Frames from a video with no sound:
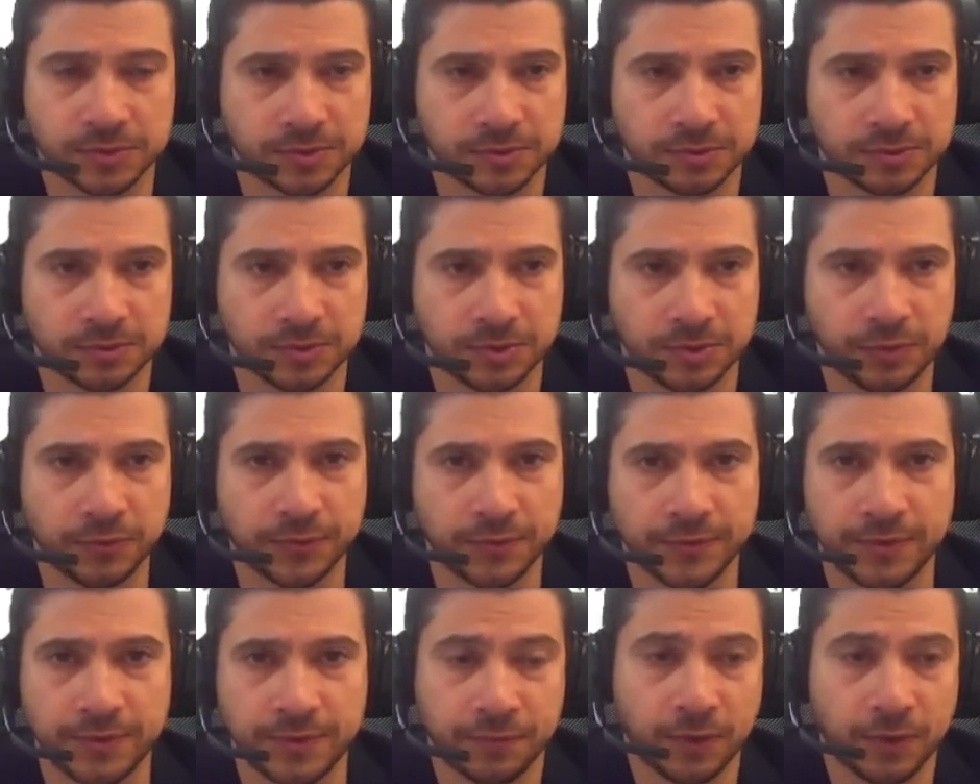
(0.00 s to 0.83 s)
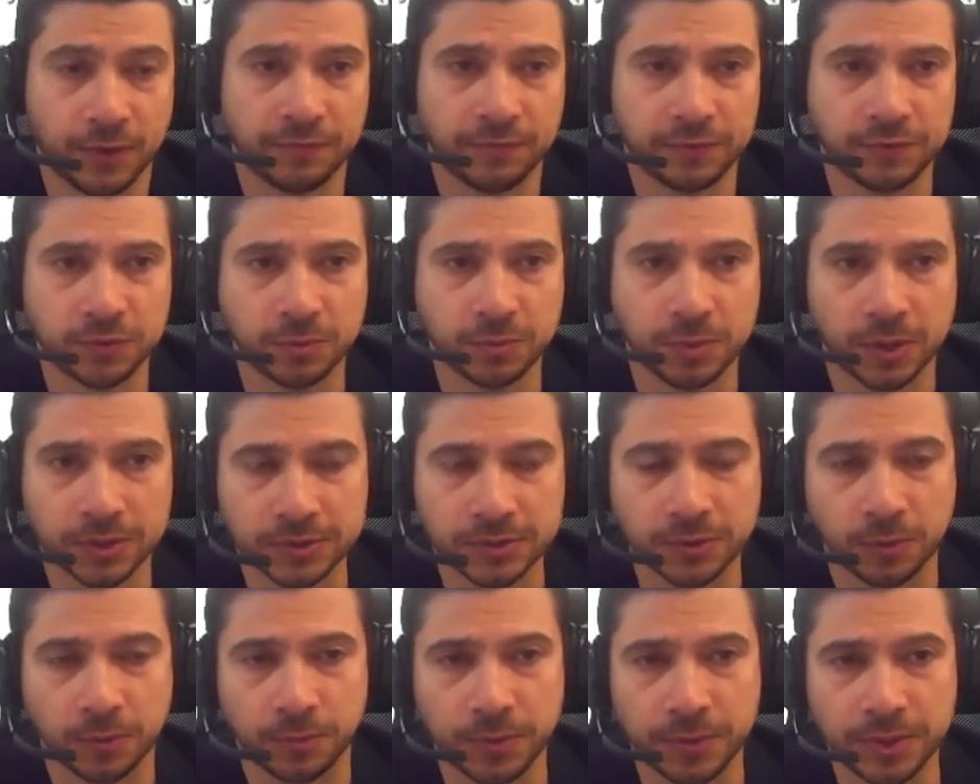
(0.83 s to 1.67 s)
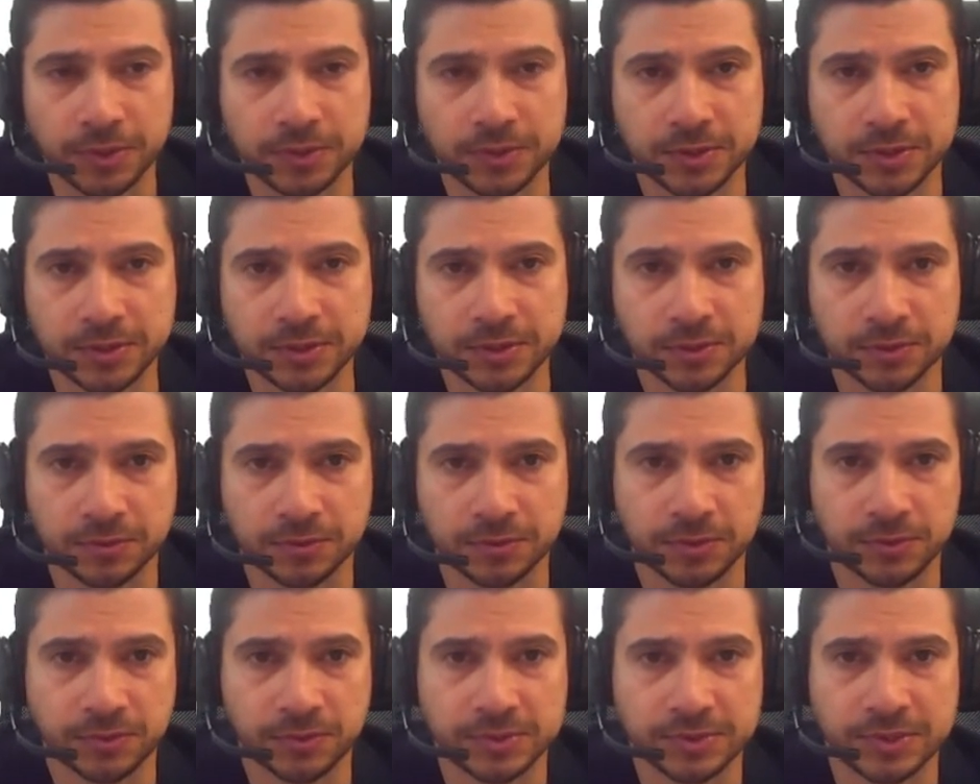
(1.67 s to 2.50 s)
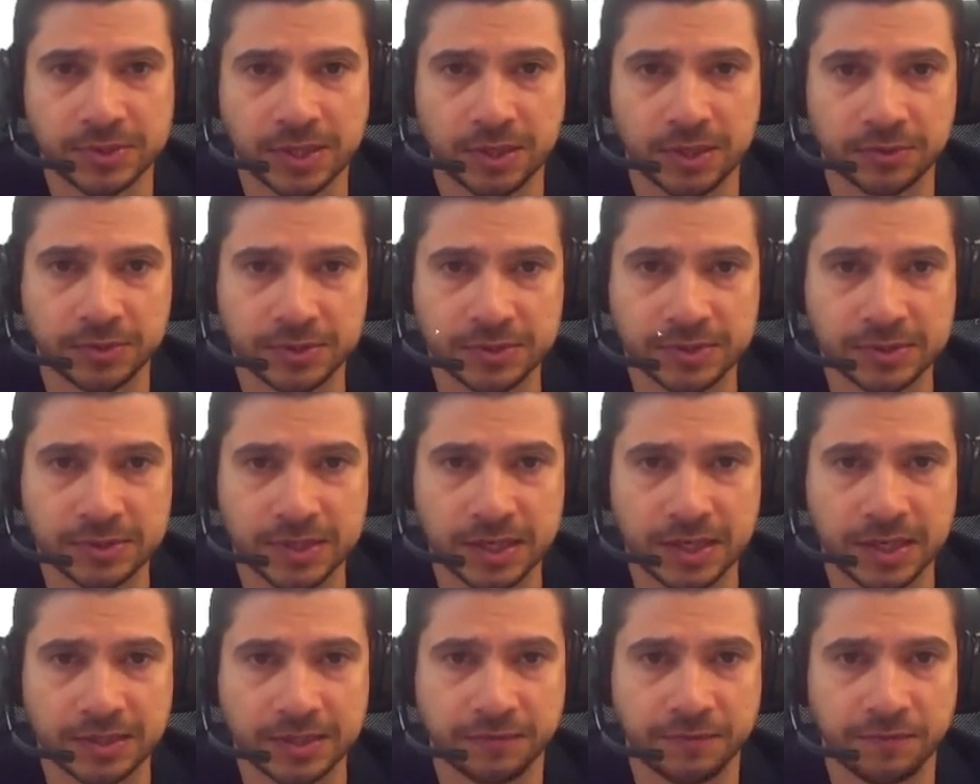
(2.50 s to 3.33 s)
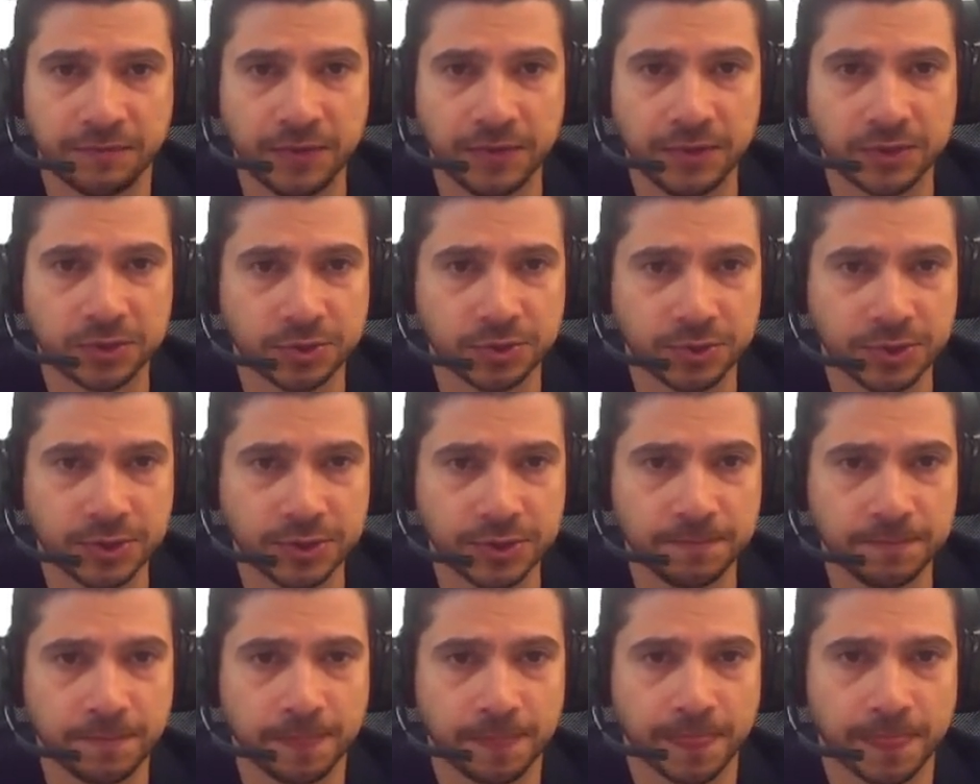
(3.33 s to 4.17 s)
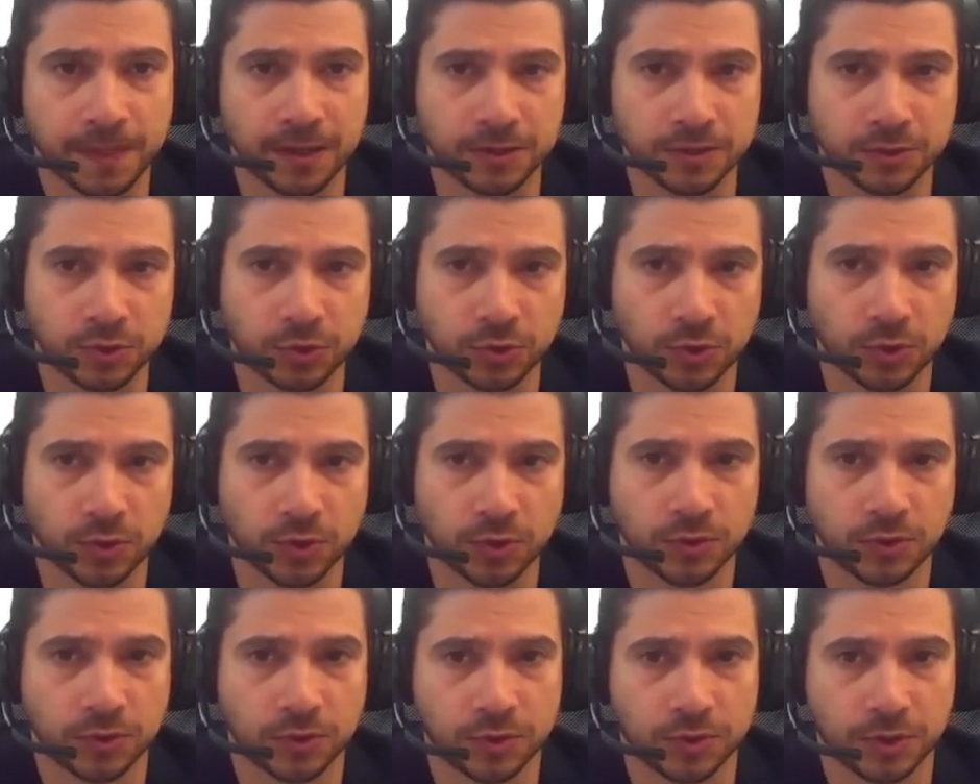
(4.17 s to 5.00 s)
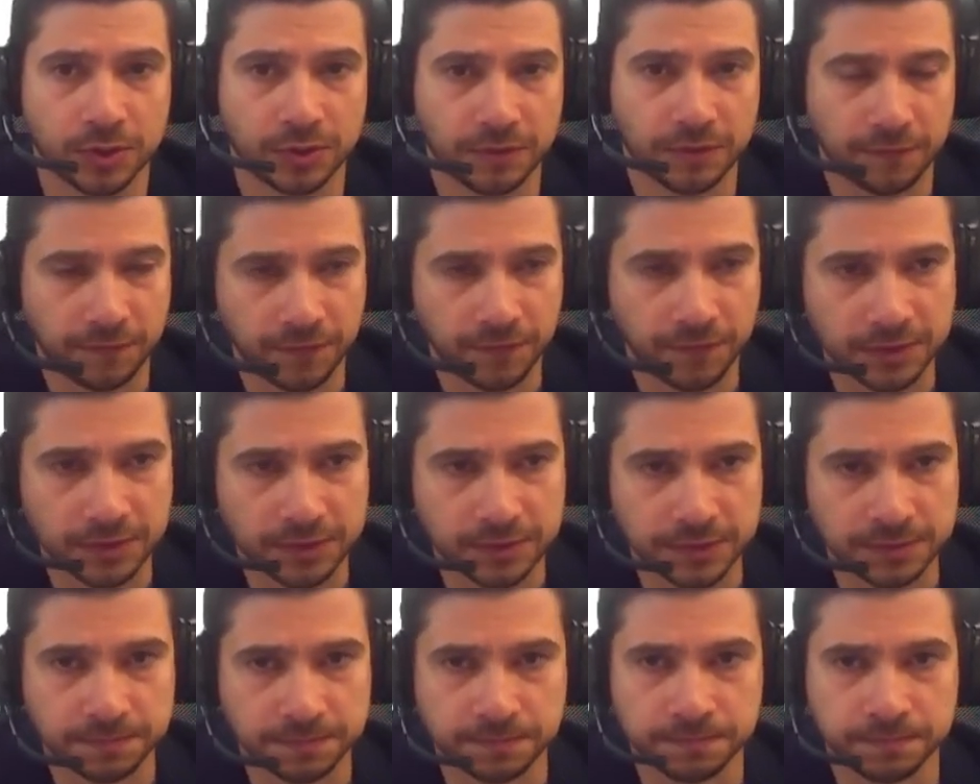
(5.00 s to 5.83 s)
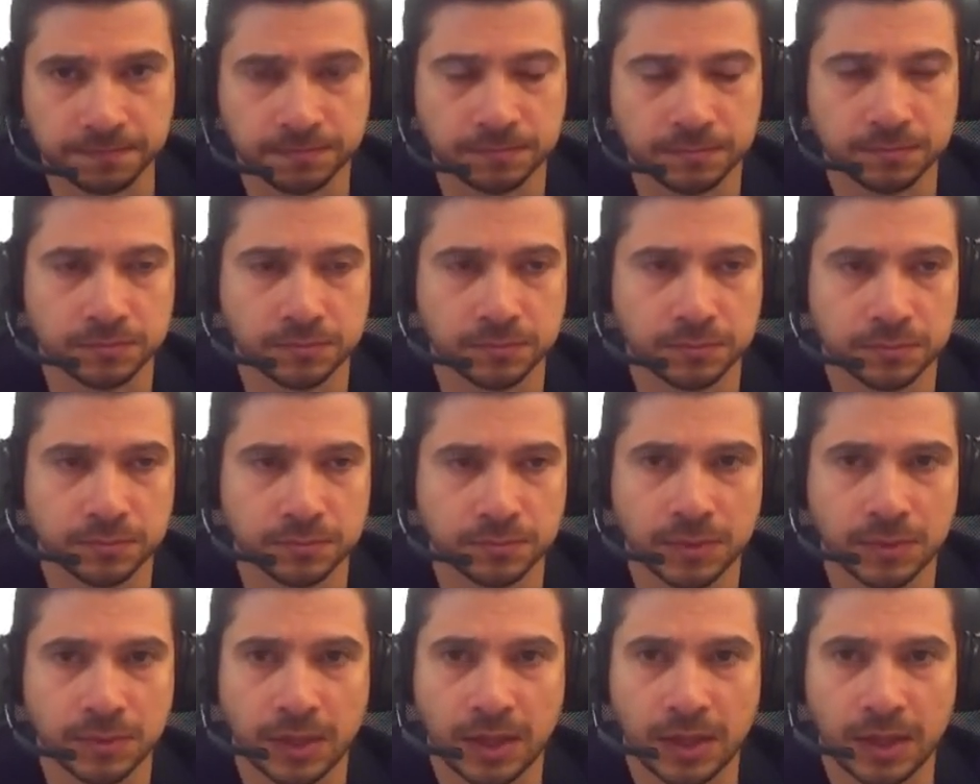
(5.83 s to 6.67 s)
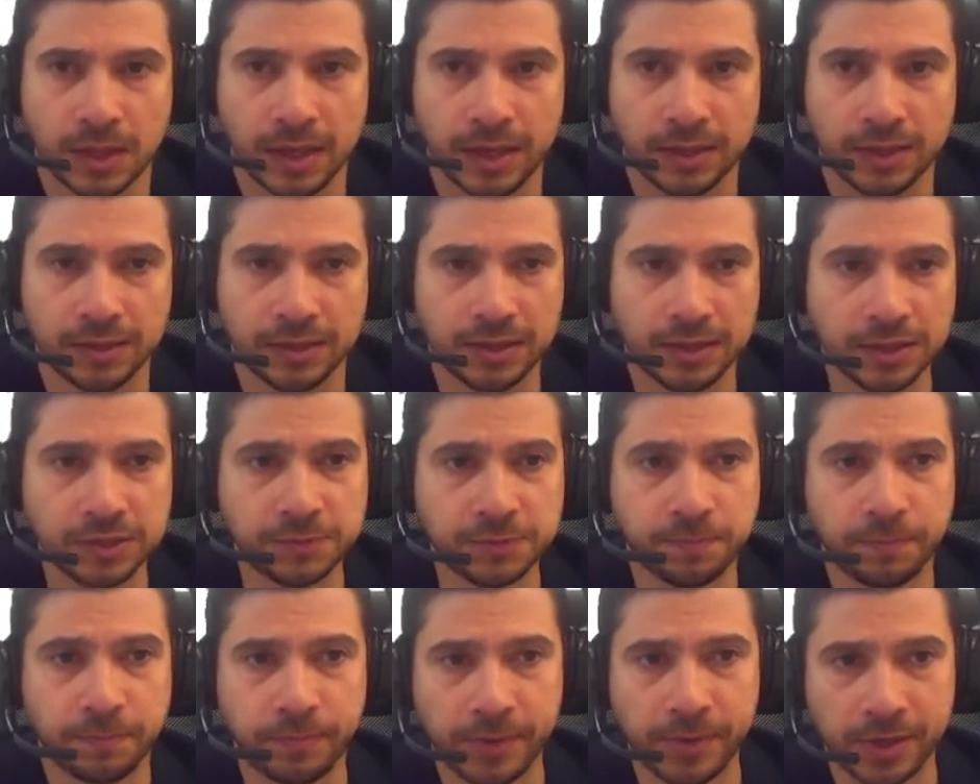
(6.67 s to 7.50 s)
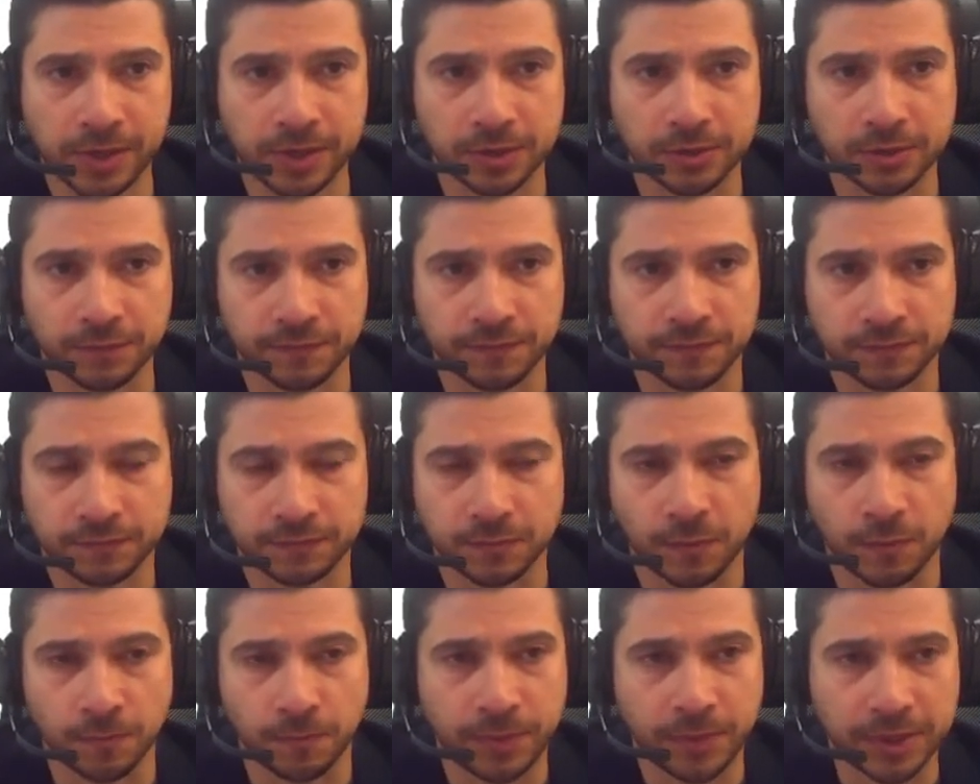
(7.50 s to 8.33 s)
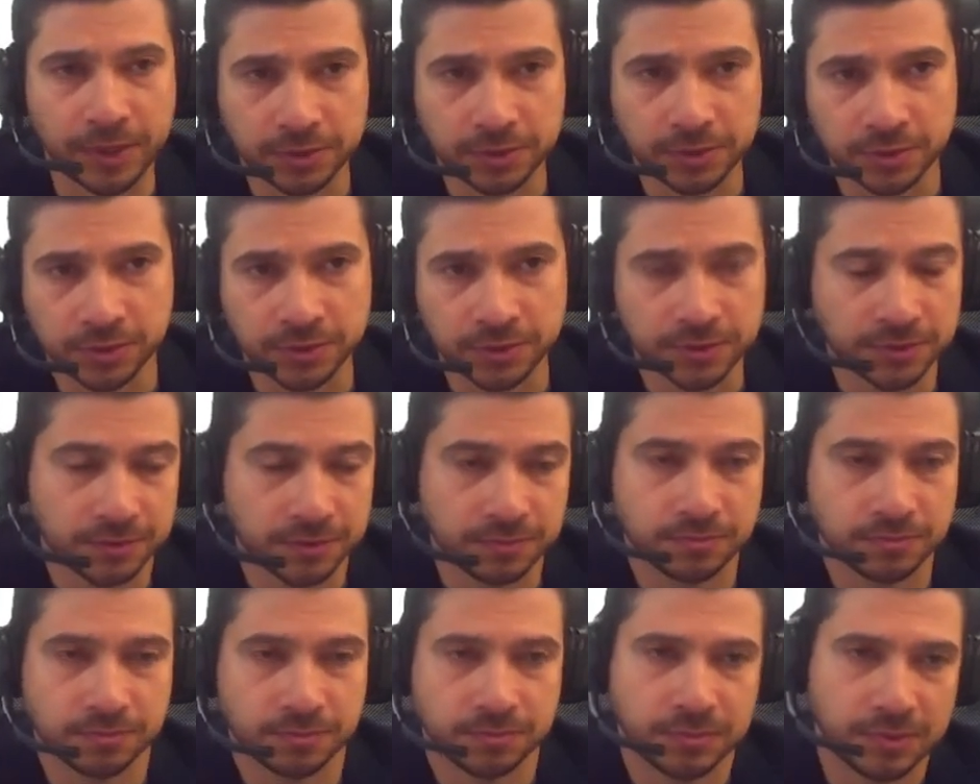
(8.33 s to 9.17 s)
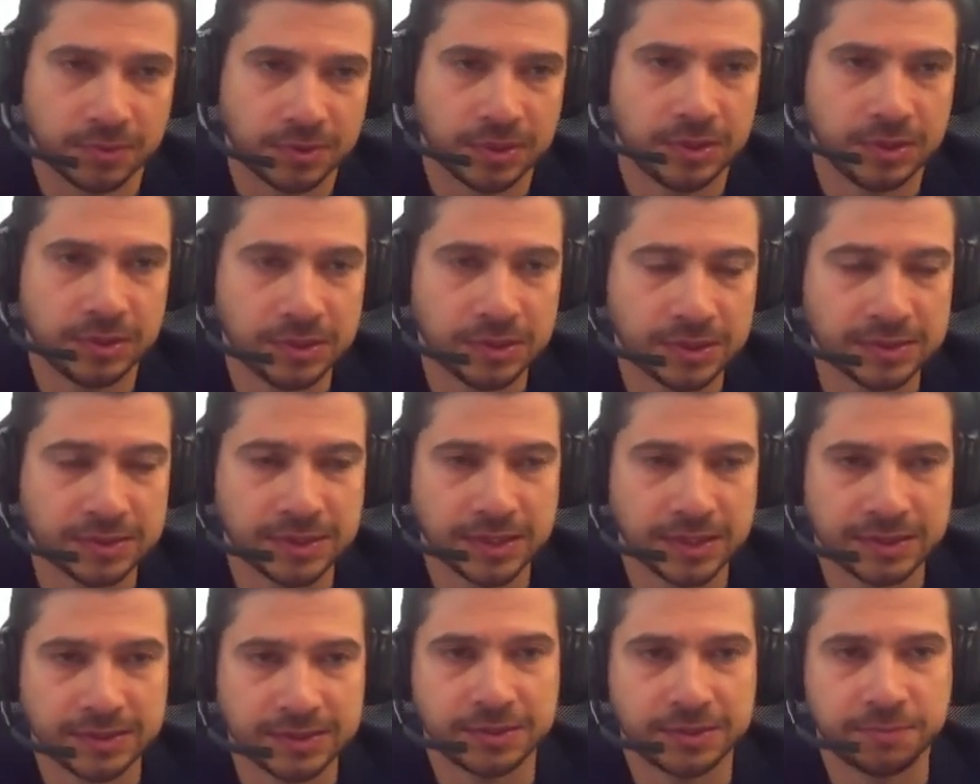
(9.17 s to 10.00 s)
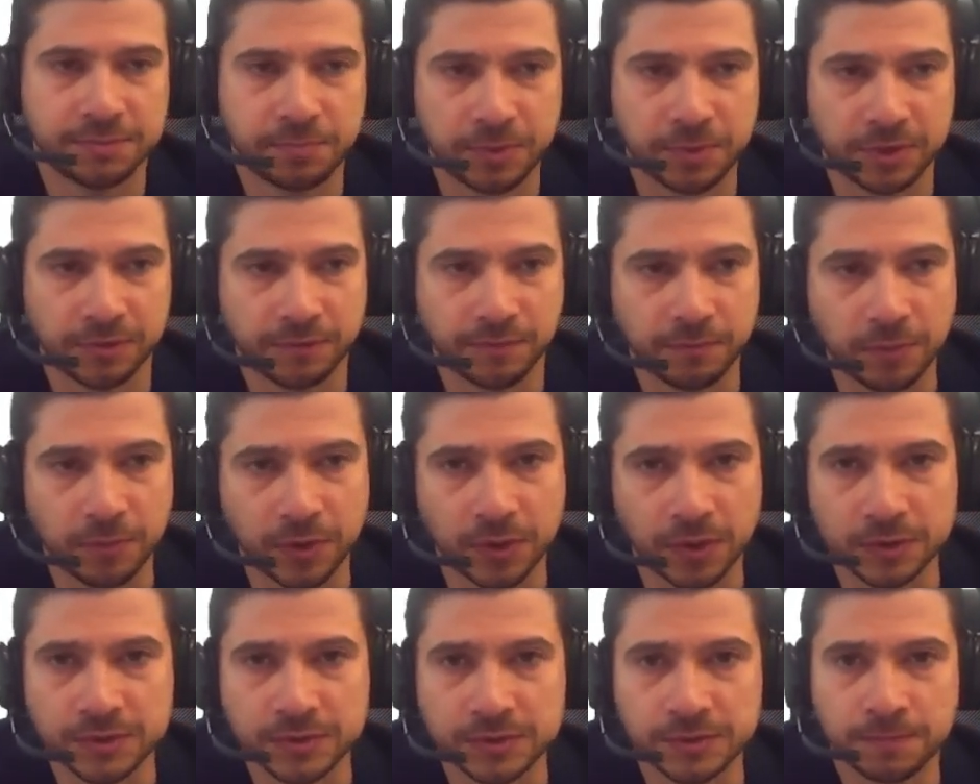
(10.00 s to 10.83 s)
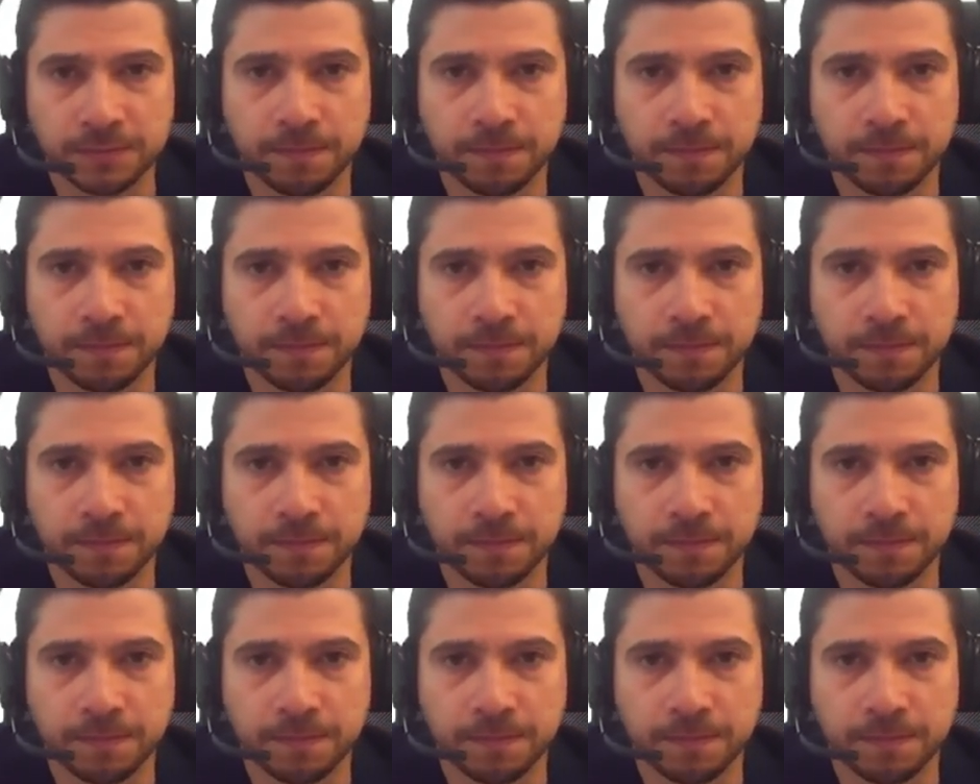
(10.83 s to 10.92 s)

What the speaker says: if you have two bots competing, so the result is either victory, a draw, or a defeat. And each pair of competitors, in this case each pair of bots,